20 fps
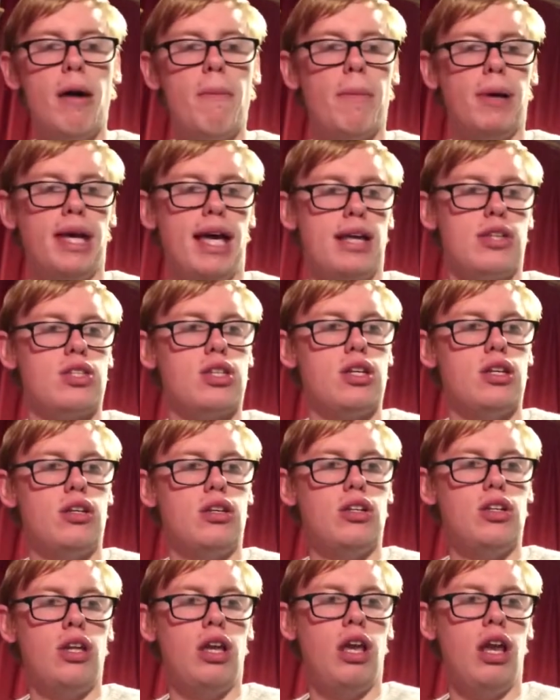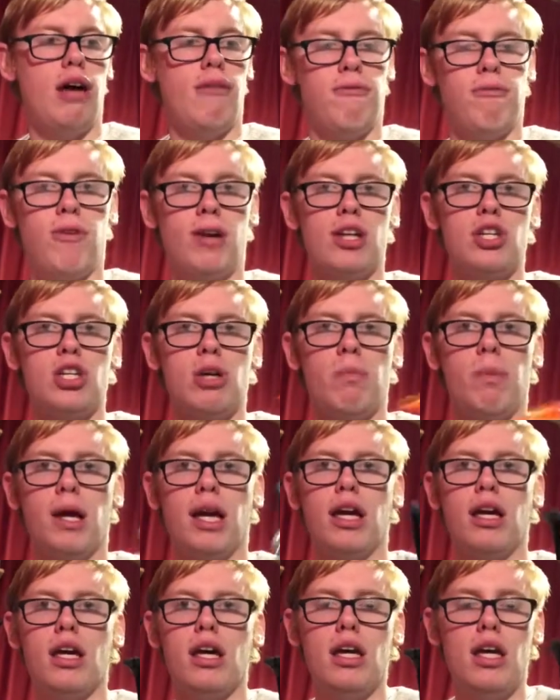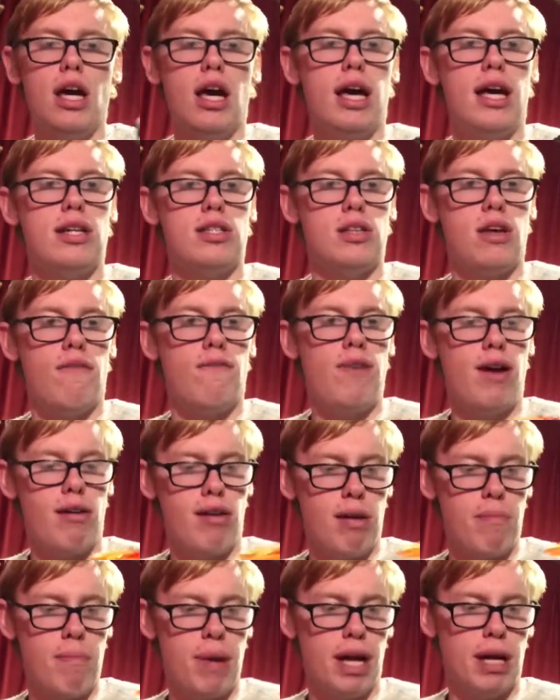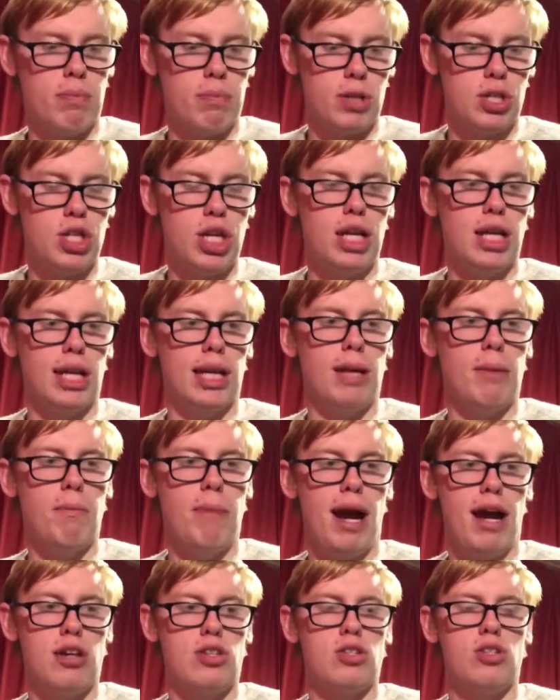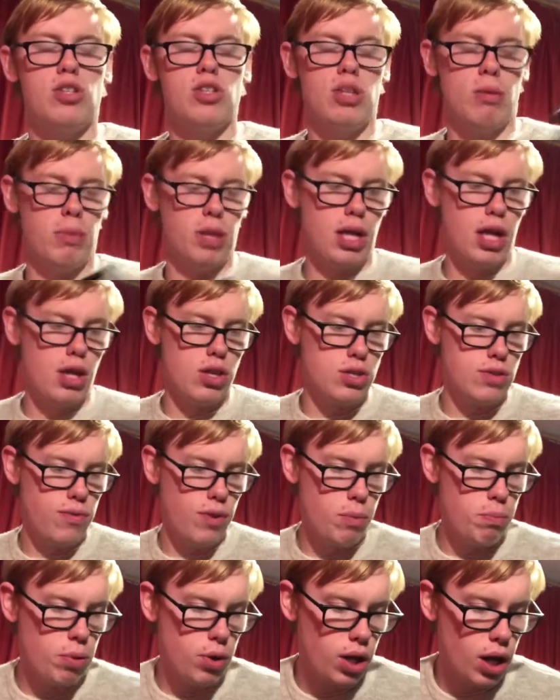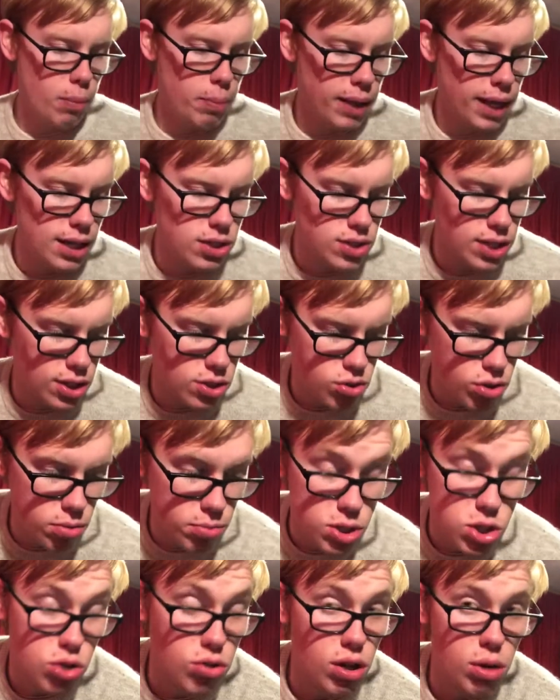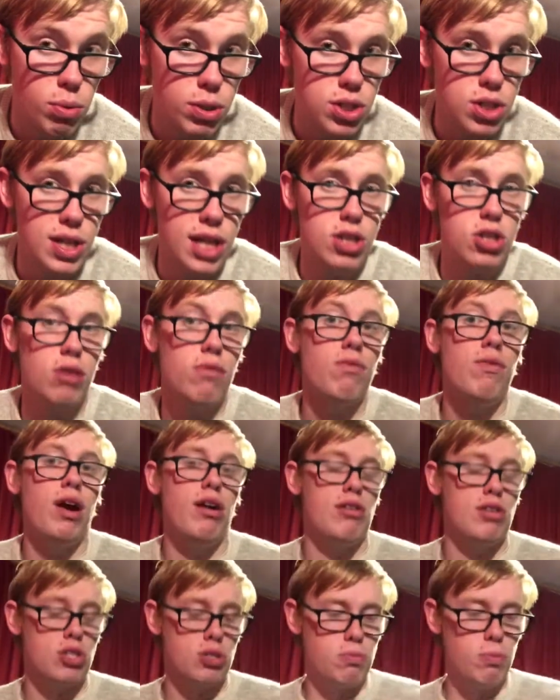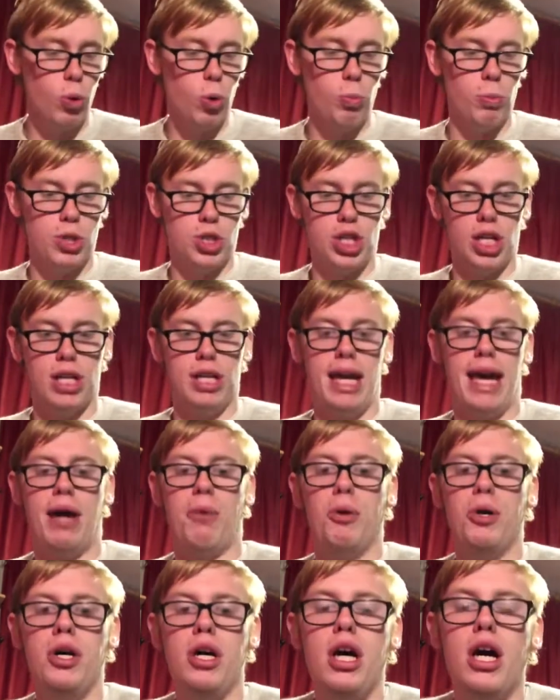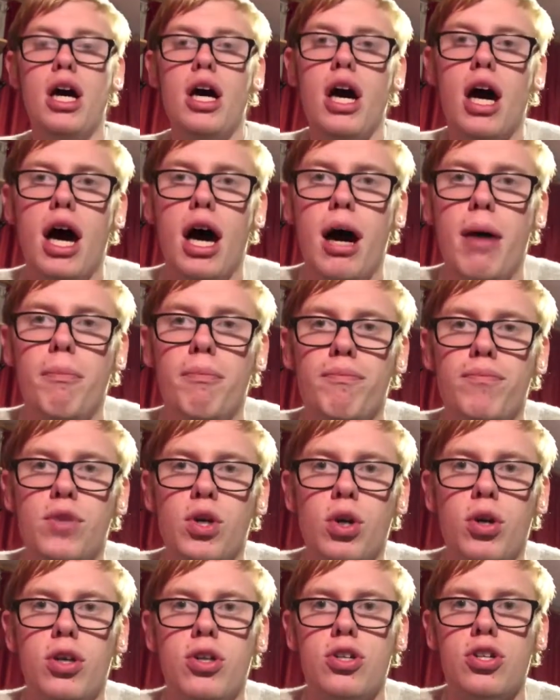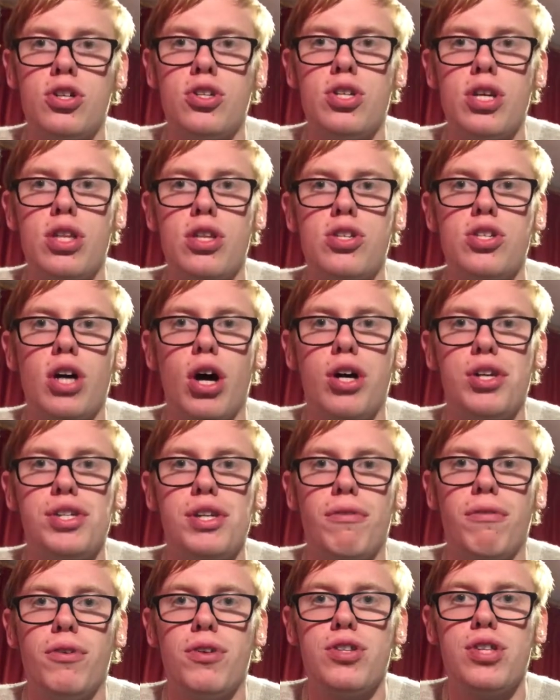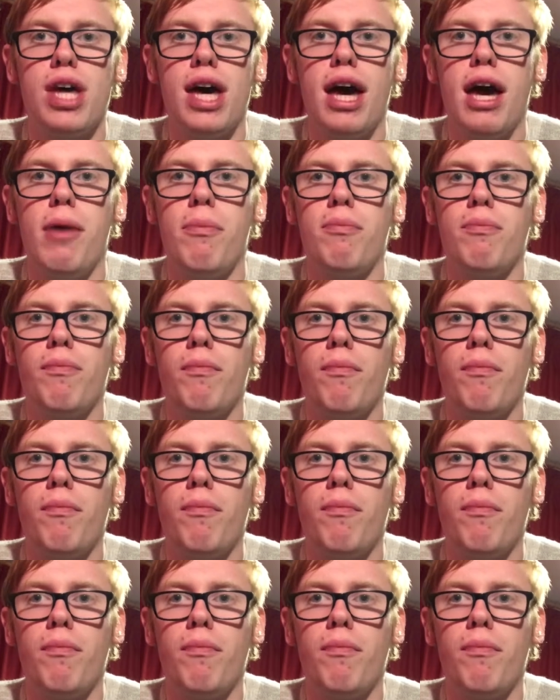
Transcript: But yes, love free shipping. It's a very big machine in comparison to some of the others. If I put it up against Extremis 3, which is actually a very small machine now, um, you can just see the size difference there.